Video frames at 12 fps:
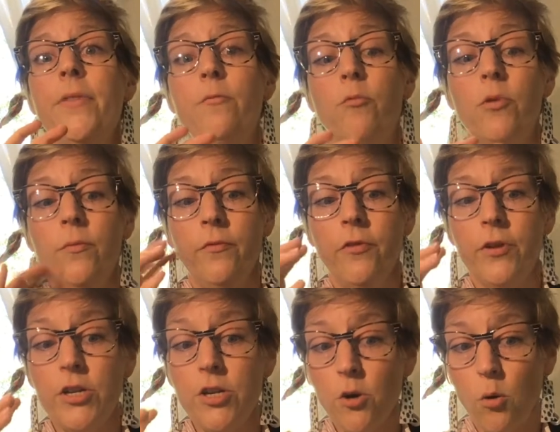room for
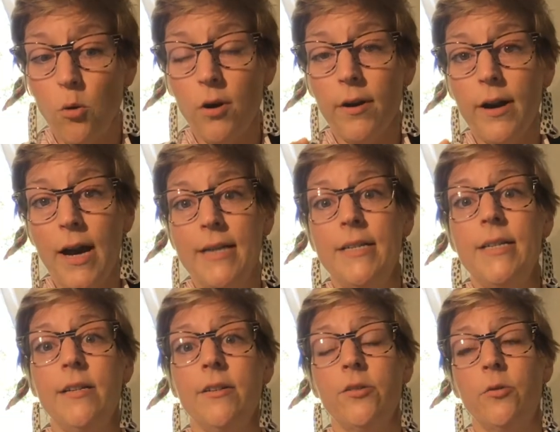your
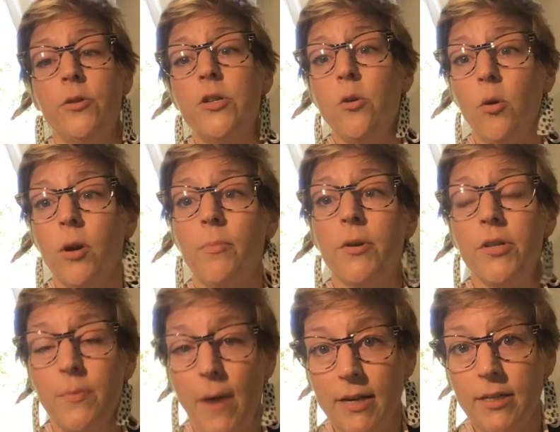ideas or your
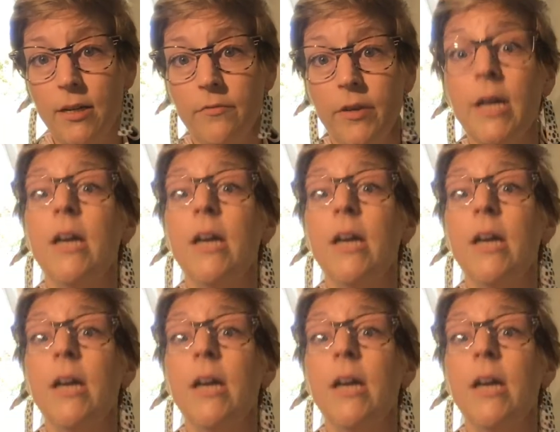perspective.